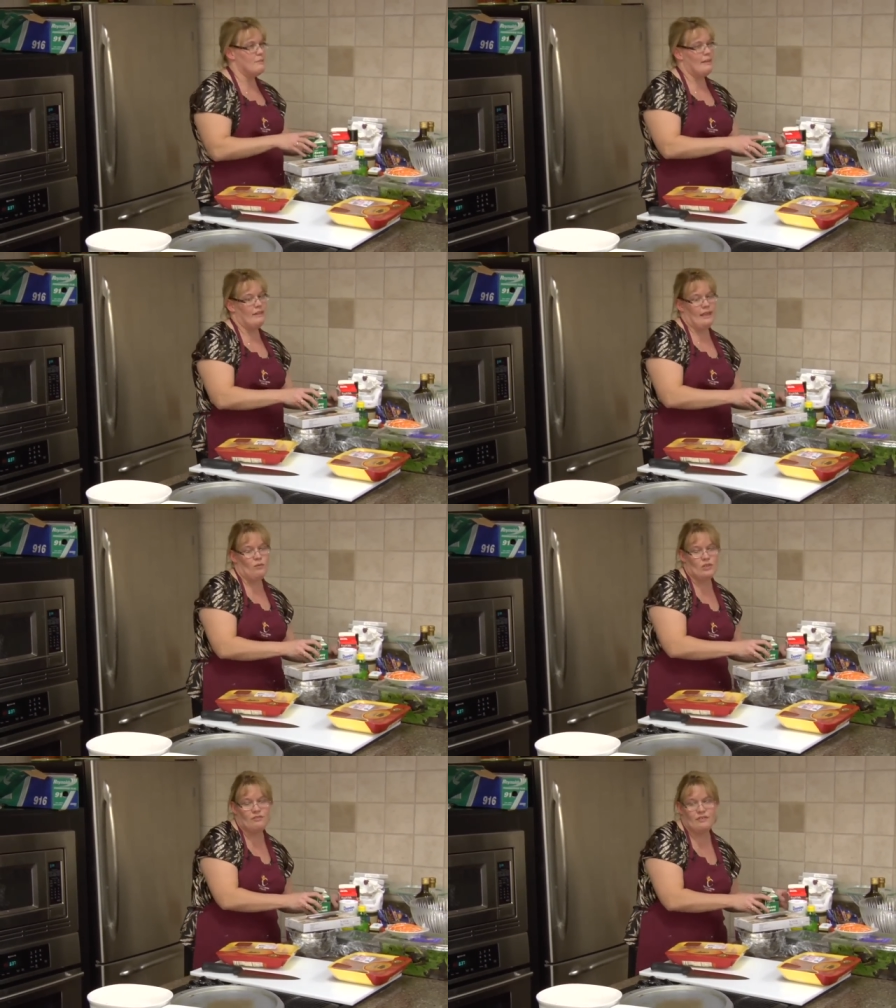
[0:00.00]
about an
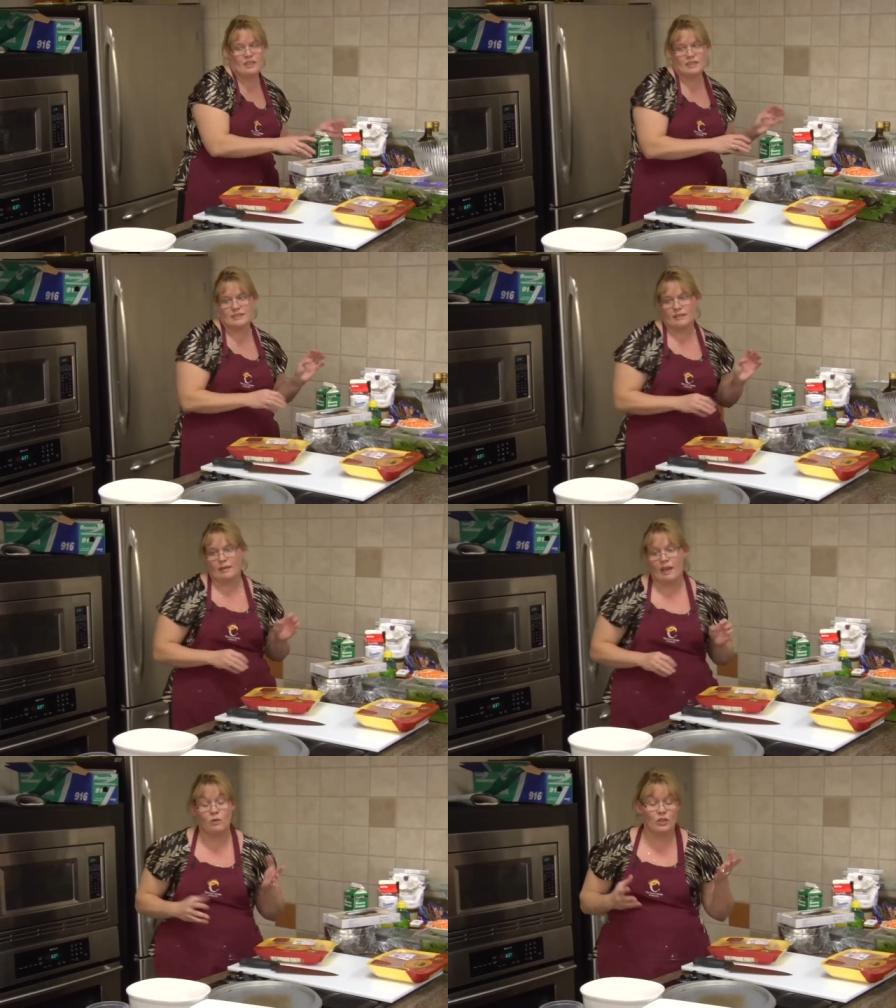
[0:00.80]
hour to fix, an
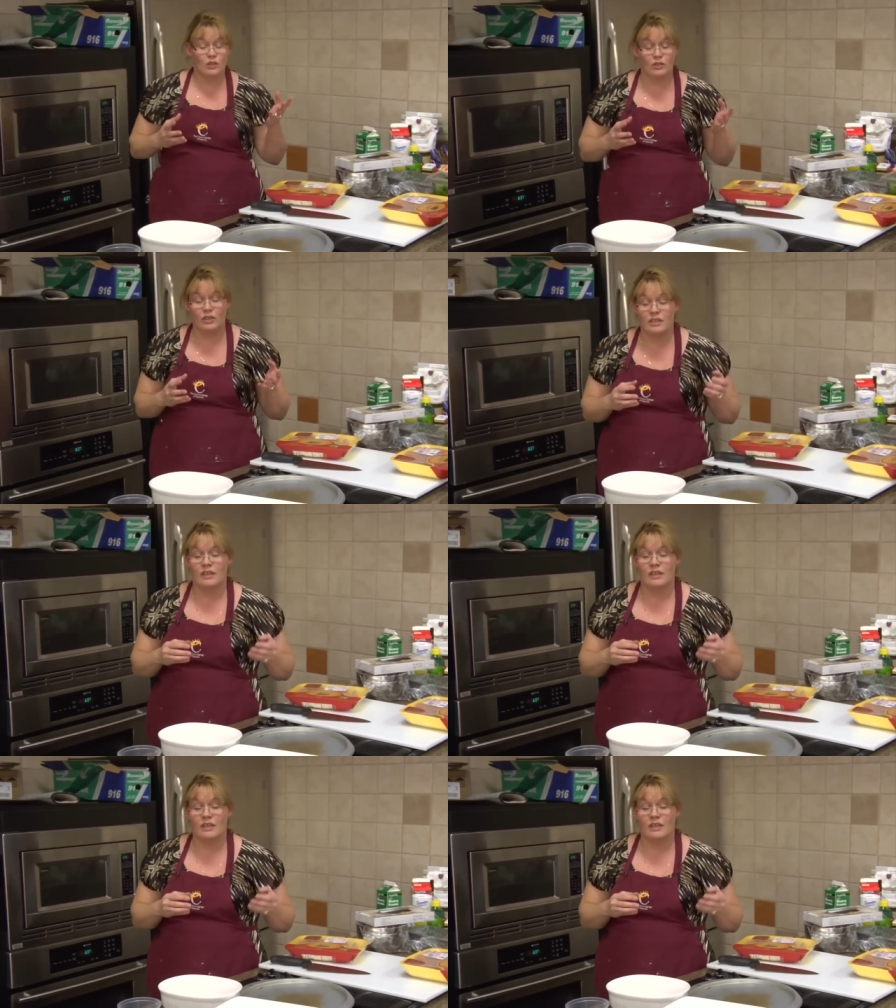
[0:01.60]
hour to cook.